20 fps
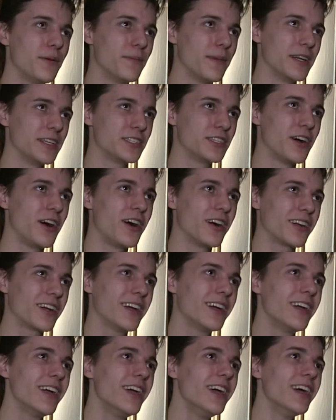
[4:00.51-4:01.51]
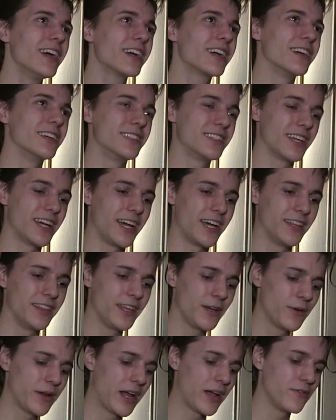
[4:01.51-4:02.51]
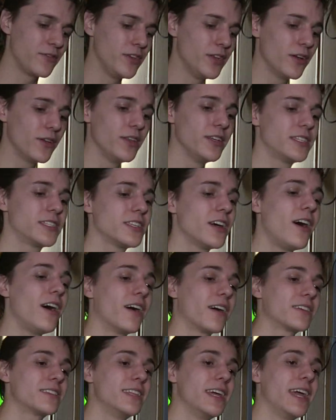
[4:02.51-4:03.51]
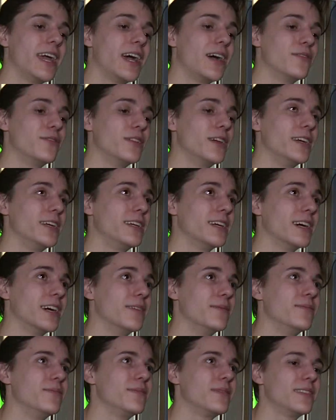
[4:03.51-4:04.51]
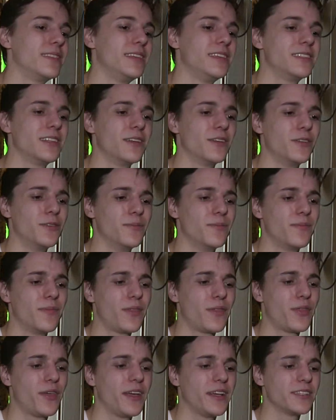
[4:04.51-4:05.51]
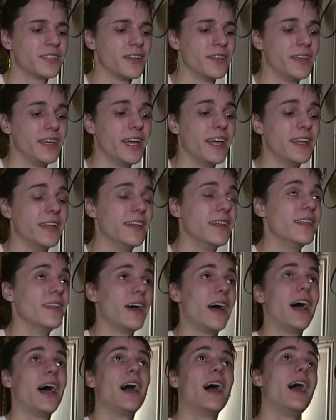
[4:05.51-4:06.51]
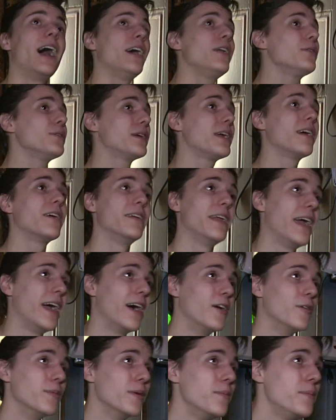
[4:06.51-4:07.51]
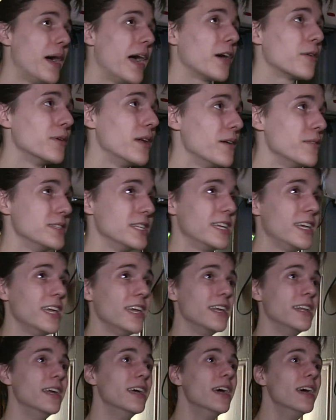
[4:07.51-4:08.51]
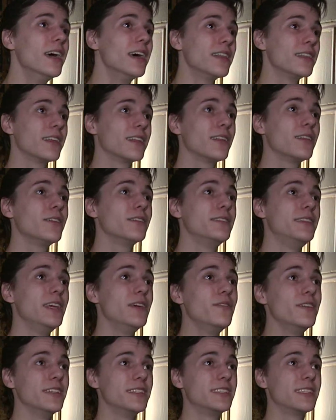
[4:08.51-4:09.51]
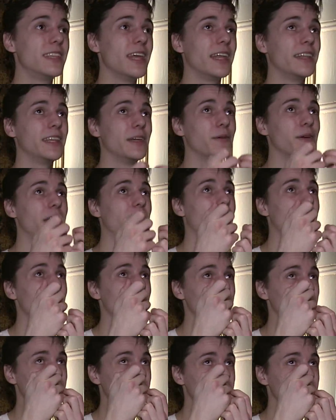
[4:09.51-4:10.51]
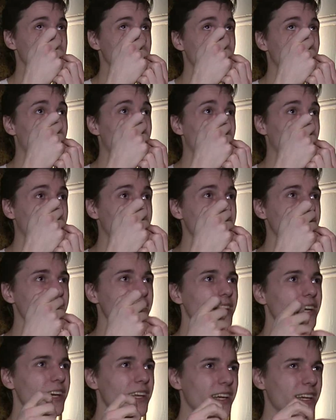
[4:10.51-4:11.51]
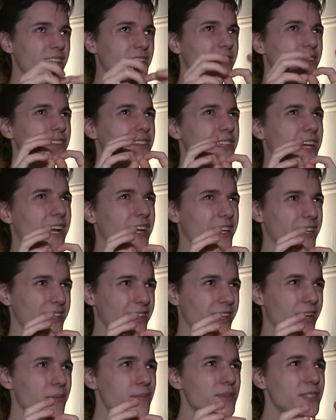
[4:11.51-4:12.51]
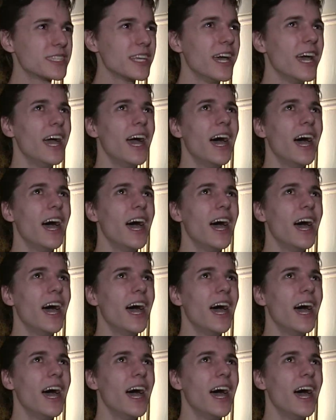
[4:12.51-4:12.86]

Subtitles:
in my sock. Because they would have, you know, these socks, they have like these little things on the end. I don't care now, but back when I was a kid, the little divots that they would have in these socks, like the little tiny lumps,